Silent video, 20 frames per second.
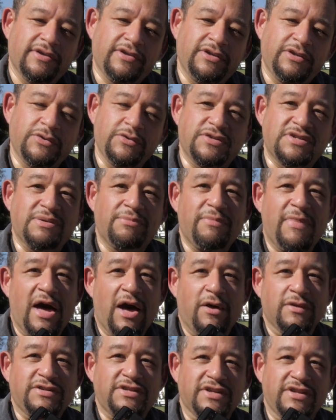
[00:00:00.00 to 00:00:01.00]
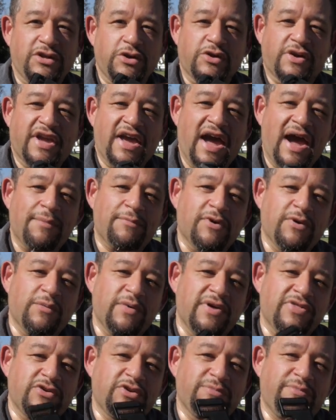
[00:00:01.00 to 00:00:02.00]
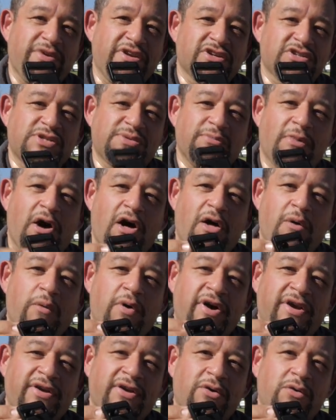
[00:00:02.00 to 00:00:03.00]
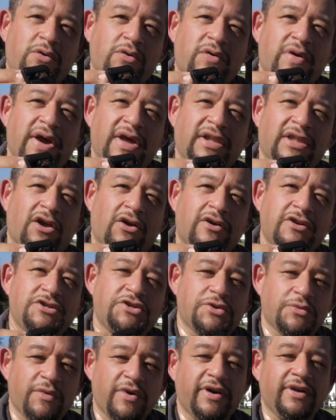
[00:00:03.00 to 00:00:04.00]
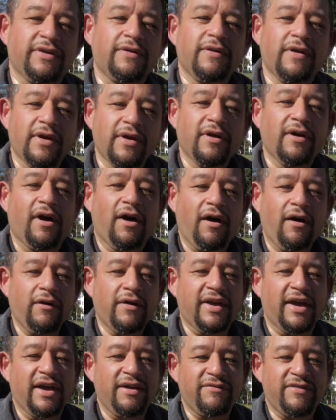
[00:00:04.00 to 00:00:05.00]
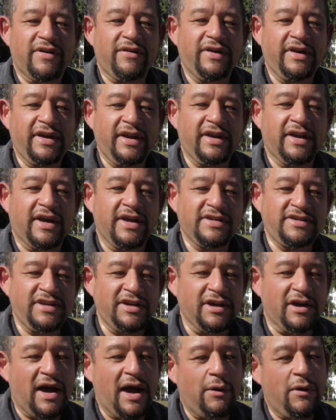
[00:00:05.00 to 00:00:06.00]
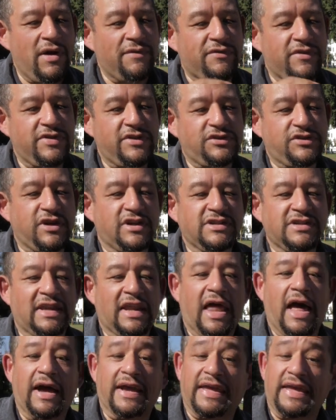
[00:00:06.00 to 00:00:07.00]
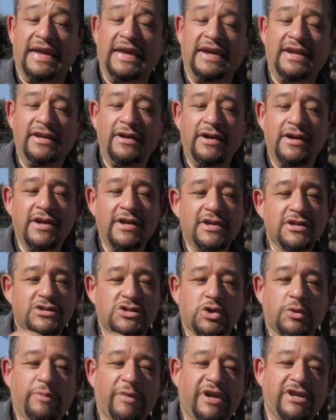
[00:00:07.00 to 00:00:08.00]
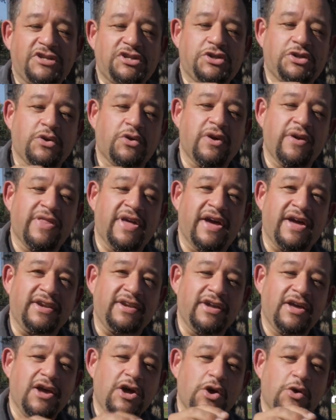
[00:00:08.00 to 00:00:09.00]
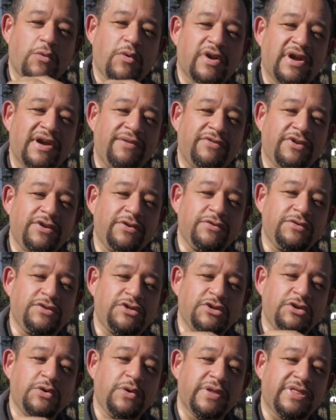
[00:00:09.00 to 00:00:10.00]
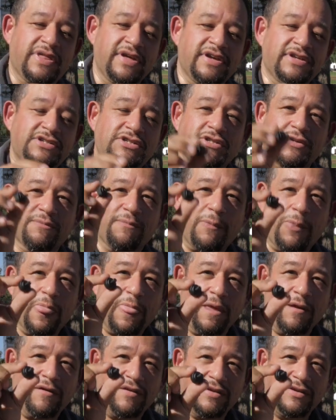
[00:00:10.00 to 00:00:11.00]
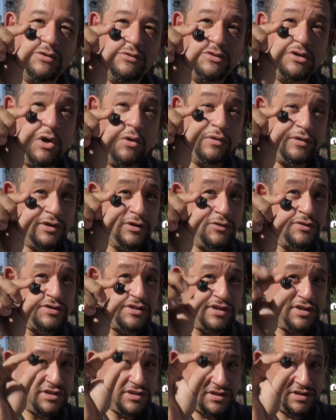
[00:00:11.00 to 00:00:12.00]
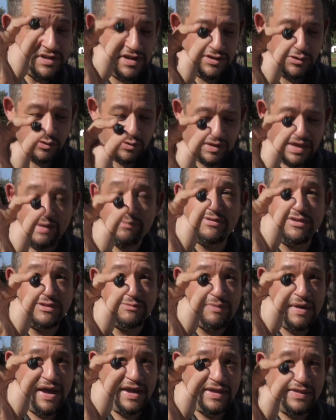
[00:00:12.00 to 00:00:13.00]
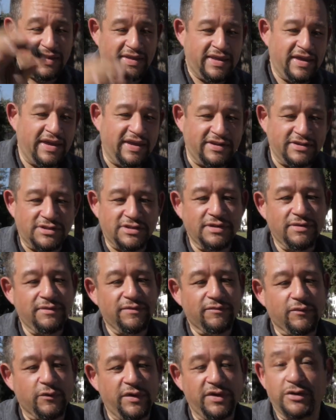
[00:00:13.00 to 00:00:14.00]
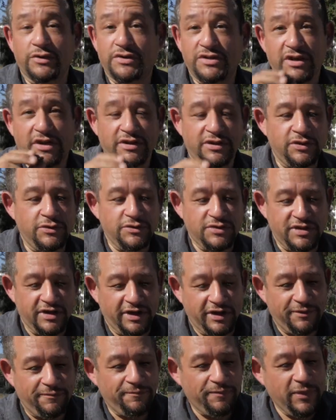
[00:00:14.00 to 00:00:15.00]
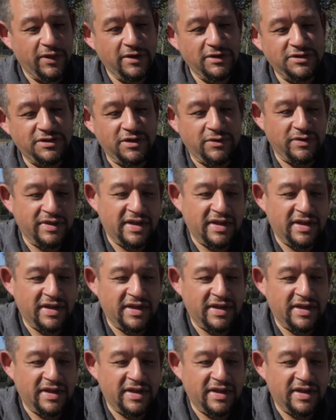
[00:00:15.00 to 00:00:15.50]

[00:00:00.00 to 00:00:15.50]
you to mount your camera, whether it be a small one or a larger one. Okay, very neat idea. However, this doesn't lock in, so make sure that whatever you do with this, you don't lose this and you keep this back in the case when you're done using it. So